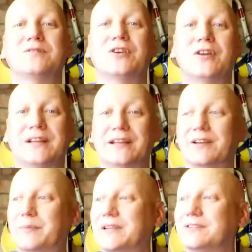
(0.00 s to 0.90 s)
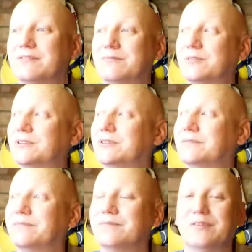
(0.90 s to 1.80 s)
turning a piece of wood
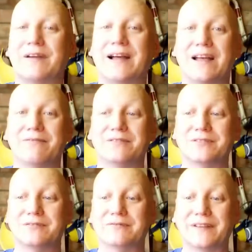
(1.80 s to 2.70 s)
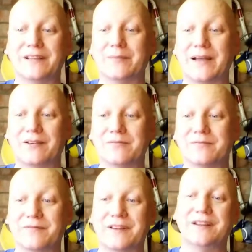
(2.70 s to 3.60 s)
without having to think about
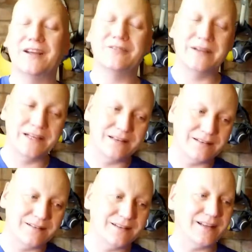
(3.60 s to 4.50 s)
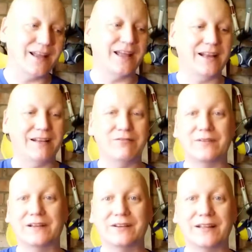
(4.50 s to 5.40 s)
videoing and
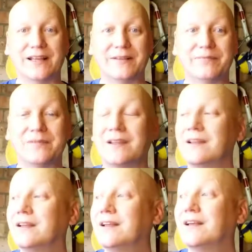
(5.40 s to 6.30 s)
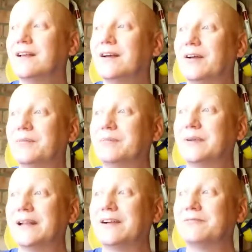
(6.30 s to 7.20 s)
everything like that.
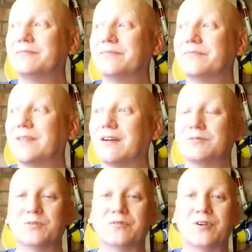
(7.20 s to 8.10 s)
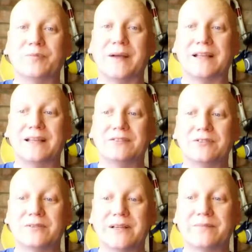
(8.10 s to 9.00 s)
But now I've sort of got back into